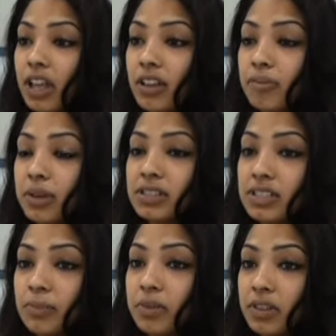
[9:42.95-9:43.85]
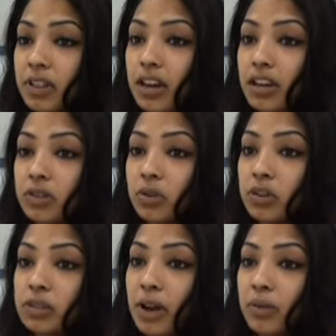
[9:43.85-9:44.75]
they've been sympathetic
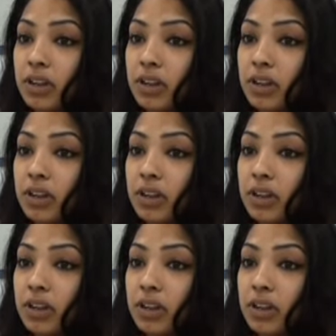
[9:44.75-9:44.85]
towards my